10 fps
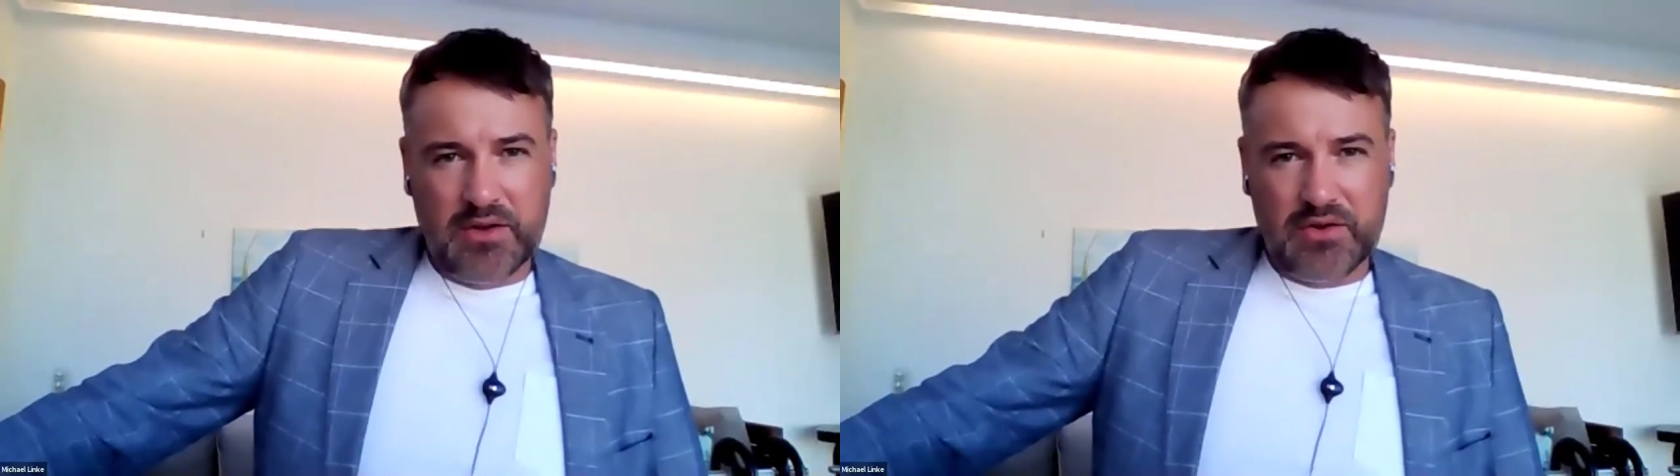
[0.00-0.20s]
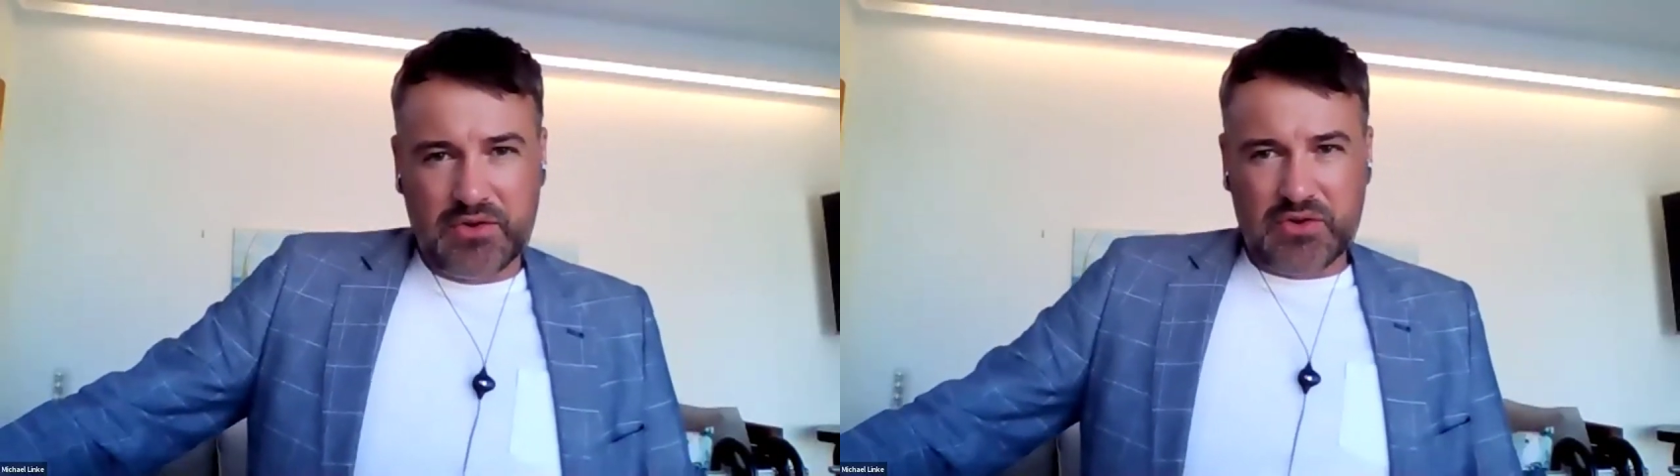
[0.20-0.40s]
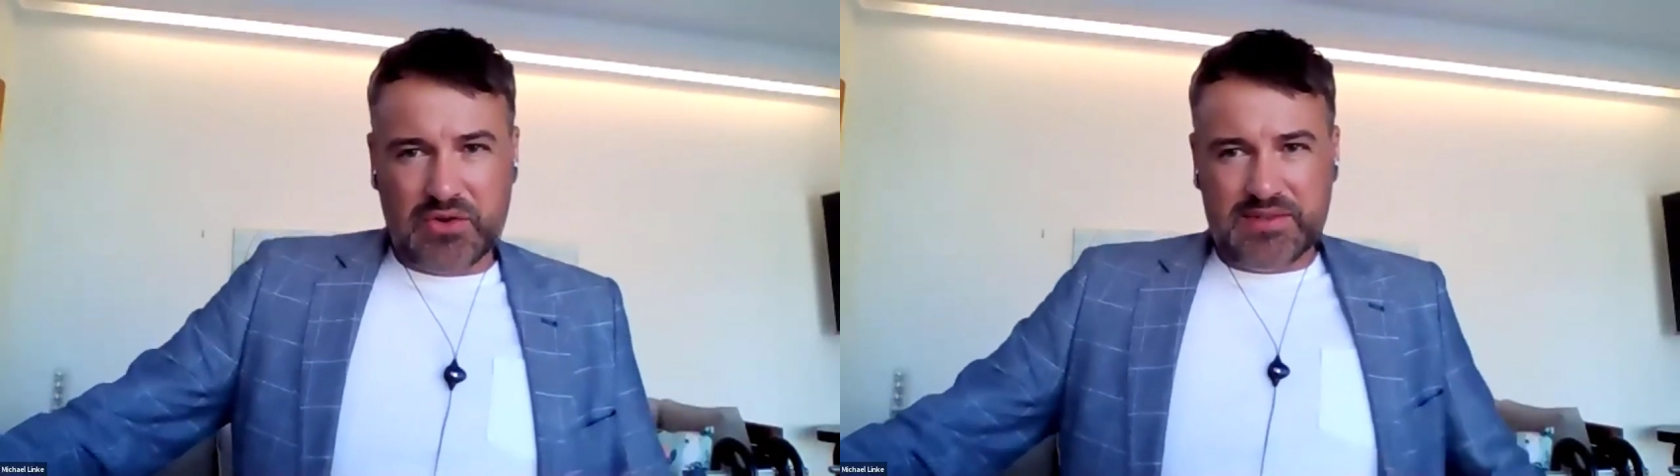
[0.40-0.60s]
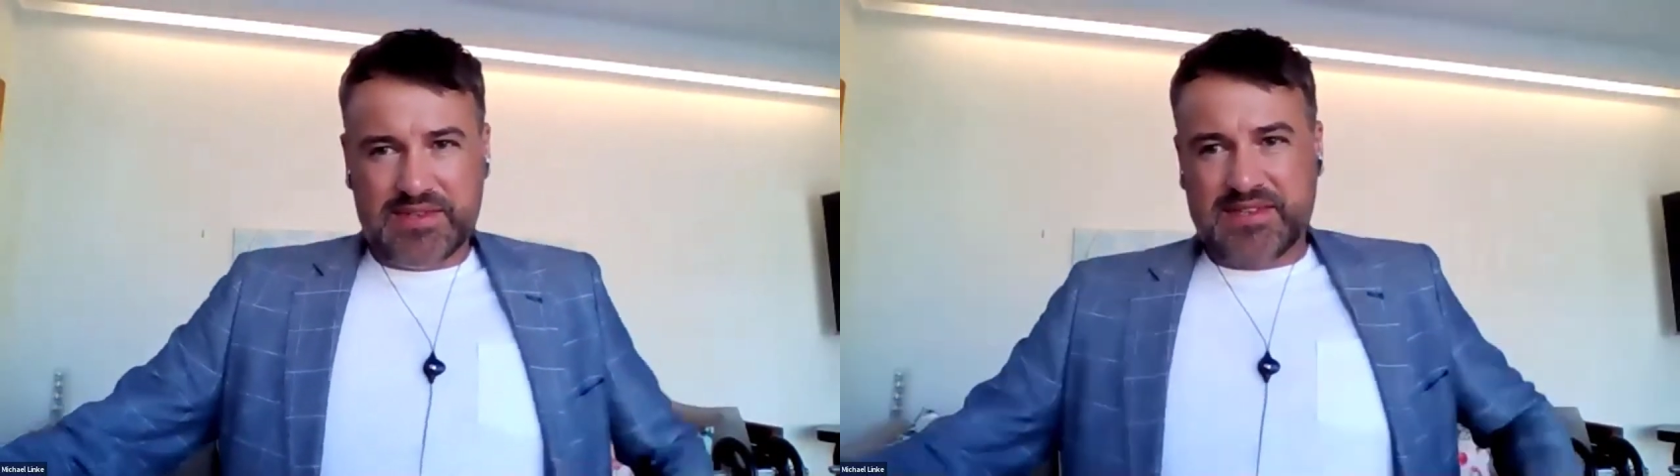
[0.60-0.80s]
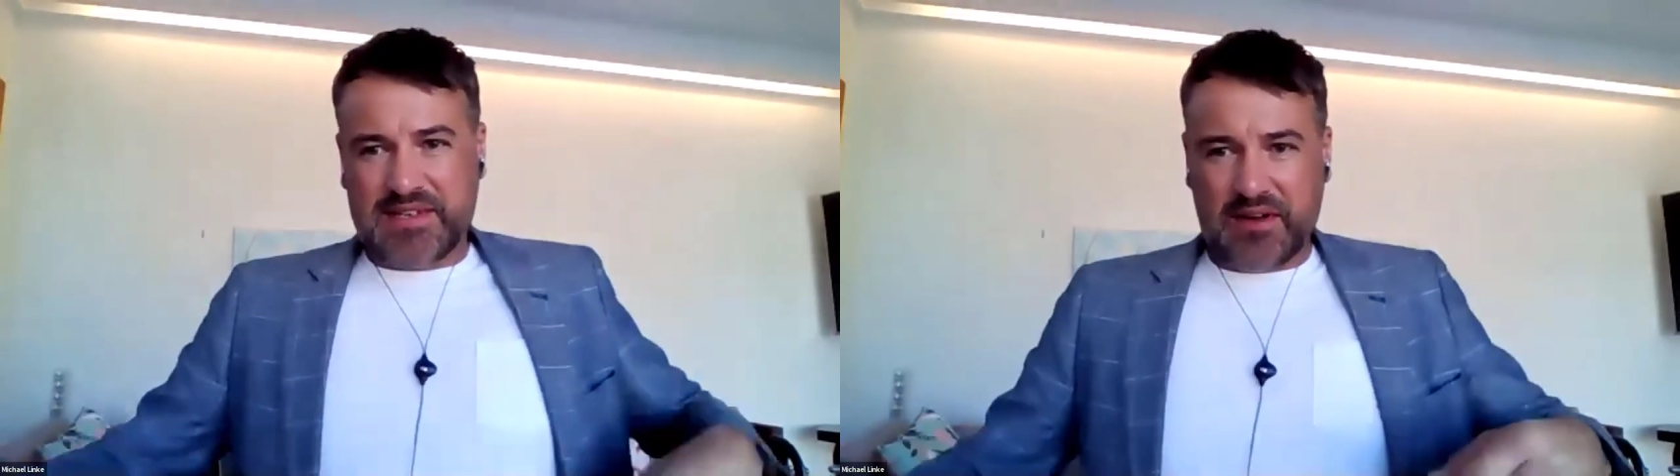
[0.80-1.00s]
Right. Good
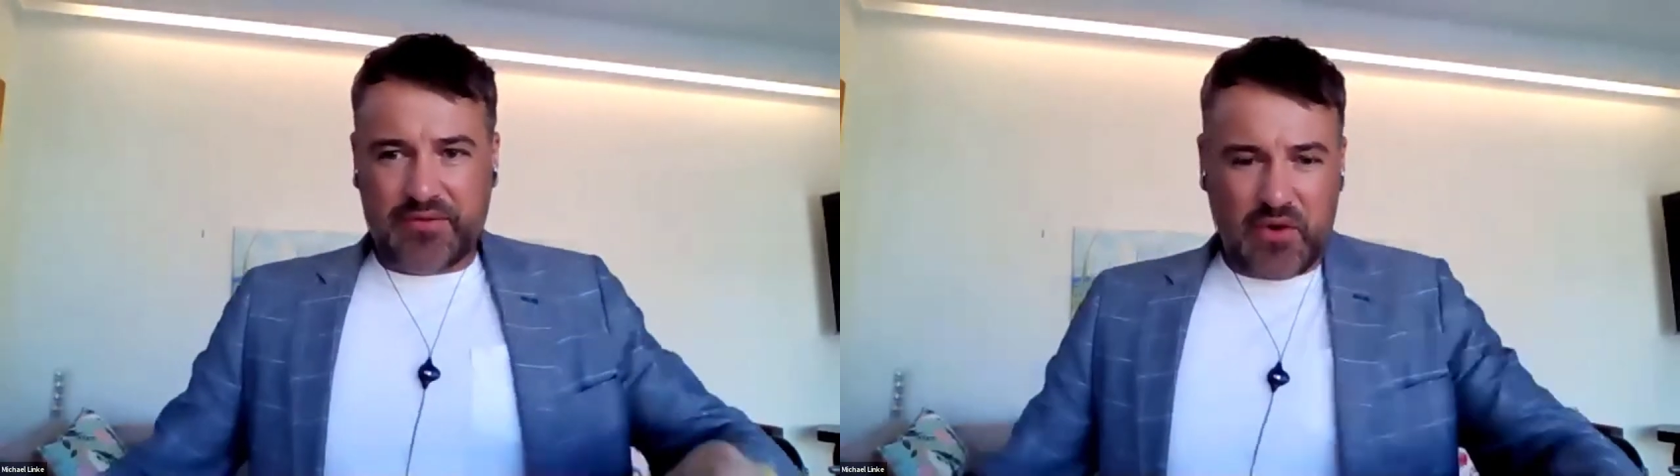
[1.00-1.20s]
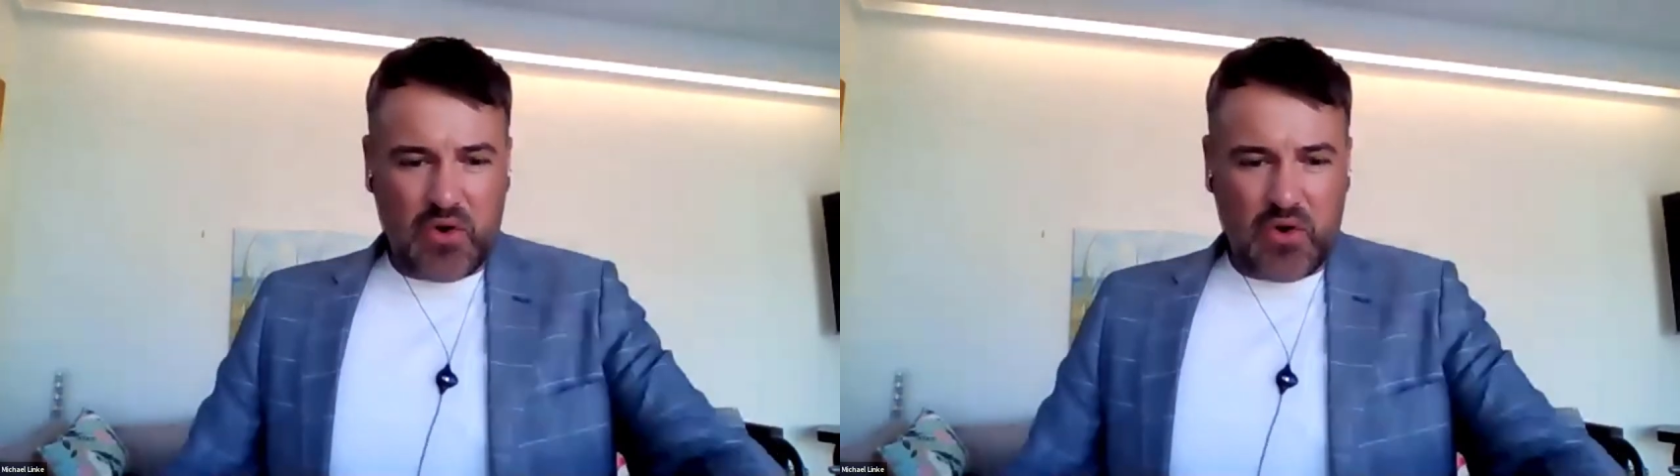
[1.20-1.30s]
stuff.